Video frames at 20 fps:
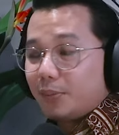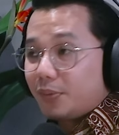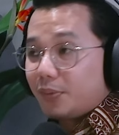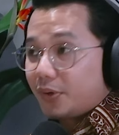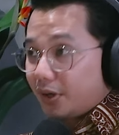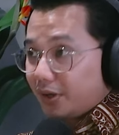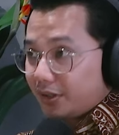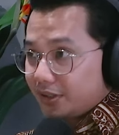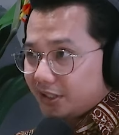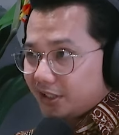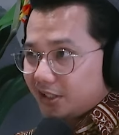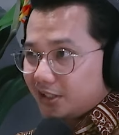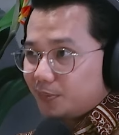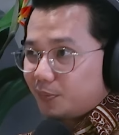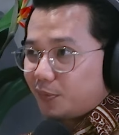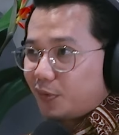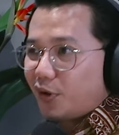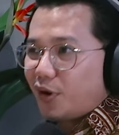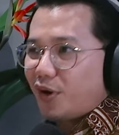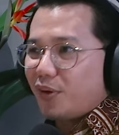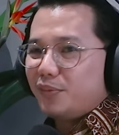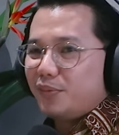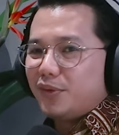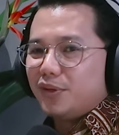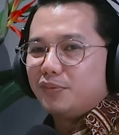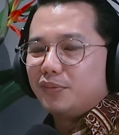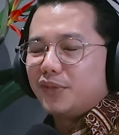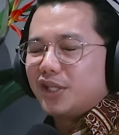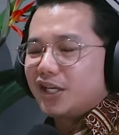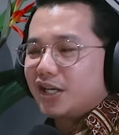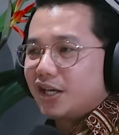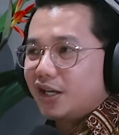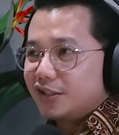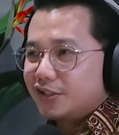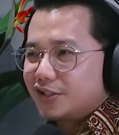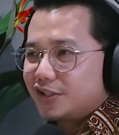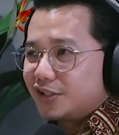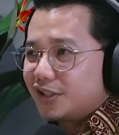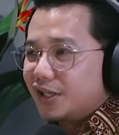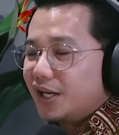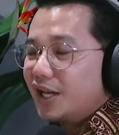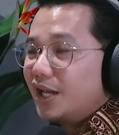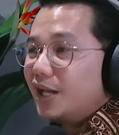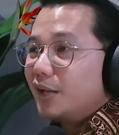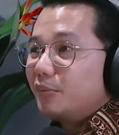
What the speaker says: process problem, the culture,